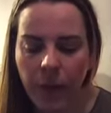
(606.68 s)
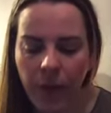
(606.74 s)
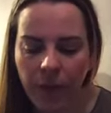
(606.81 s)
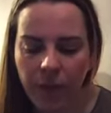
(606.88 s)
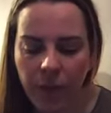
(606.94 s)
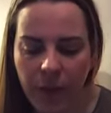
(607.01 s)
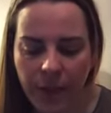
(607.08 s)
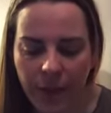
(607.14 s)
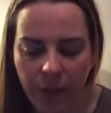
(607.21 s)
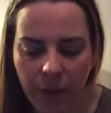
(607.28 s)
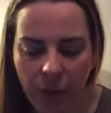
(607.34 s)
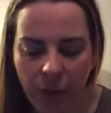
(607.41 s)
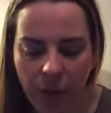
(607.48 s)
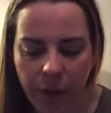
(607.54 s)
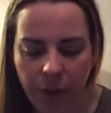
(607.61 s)
And releasing the
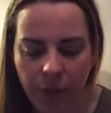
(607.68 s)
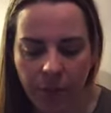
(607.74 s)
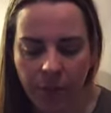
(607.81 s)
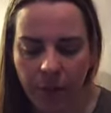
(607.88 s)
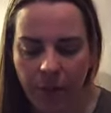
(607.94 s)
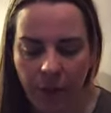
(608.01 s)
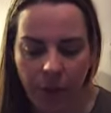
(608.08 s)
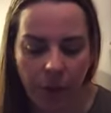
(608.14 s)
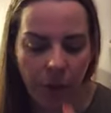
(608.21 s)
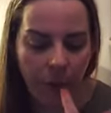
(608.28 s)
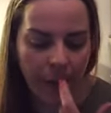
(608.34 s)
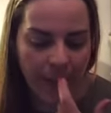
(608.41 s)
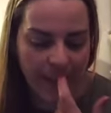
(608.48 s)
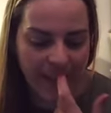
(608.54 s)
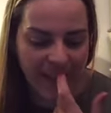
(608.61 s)
orange and moving your
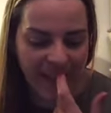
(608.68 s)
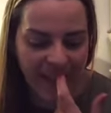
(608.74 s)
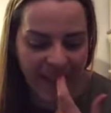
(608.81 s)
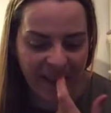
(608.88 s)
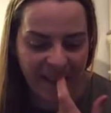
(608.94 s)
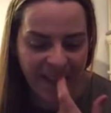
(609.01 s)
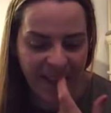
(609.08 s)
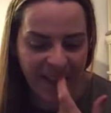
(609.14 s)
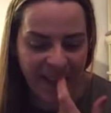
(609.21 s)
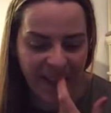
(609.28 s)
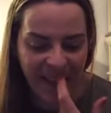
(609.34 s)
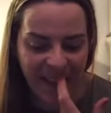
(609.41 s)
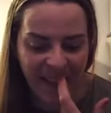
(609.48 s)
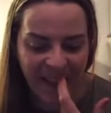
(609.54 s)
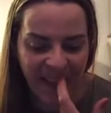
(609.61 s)
awareness now to the
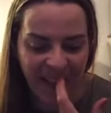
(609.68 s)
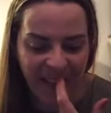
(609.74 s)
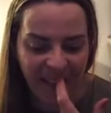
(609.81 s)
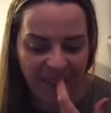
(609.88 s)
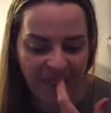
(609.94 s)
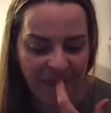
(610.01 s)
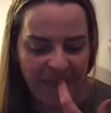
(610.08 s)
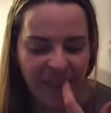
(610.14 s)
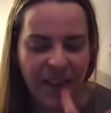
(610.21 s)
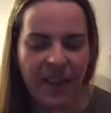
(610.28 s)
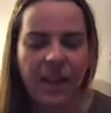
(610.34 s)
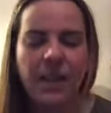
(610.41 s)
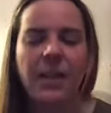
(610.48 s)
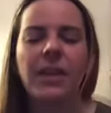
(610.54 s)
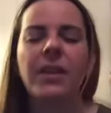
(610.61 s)
color yellow,
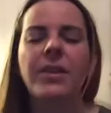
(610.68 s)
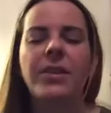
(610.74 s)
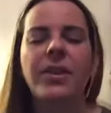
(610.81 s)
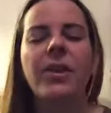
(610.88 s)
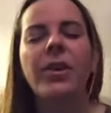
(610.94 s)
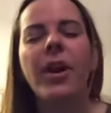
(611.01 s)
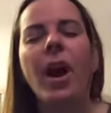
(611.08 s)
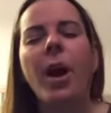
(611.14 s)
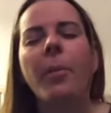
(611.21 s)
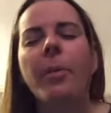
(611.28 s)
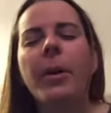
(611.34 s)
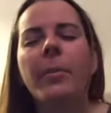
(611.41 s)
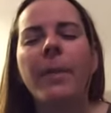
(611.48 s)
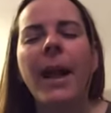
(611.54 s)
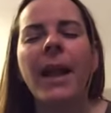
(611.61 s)
to your
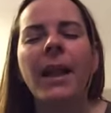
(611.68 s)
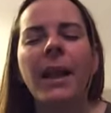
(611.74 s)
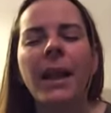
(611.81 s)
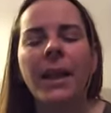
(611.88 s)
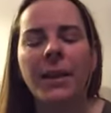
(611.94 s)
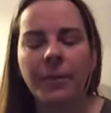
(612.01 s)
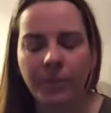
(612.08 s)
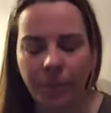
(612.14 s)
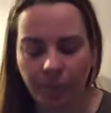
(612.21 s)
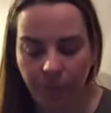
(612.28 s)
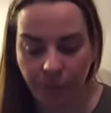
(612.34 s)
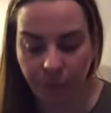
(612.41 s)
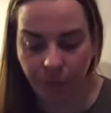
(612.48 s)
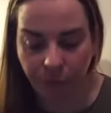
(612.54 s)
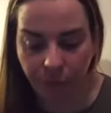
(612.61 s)
upper belly,
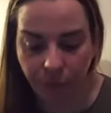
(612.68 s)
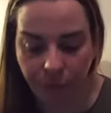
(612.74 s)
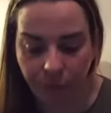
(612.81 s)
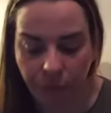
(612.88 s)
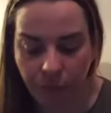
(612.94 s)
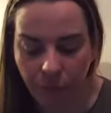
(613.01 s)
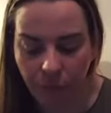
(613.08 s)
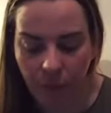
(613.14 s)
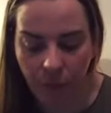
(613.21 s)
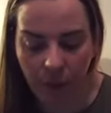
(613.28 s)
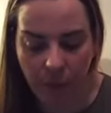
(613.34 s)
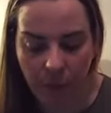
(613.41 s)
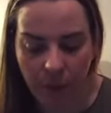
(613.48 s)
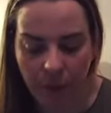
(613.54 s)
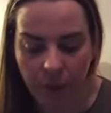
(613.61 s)

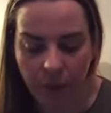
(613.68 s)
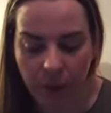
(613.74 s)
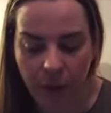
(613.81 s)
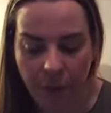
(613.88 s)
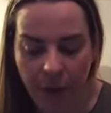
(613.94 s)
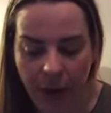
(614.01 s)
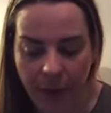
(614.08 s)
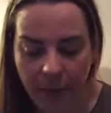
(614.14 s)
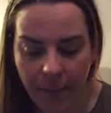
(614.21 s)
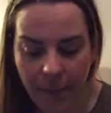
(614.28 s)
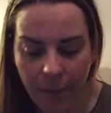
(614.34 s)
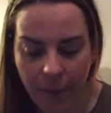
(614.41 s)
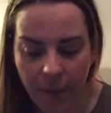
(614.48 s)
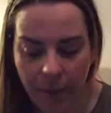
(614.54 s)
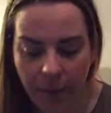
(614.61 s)
below your
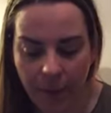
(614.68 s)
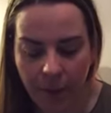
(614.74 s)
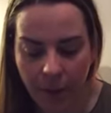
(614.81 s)
breastbone,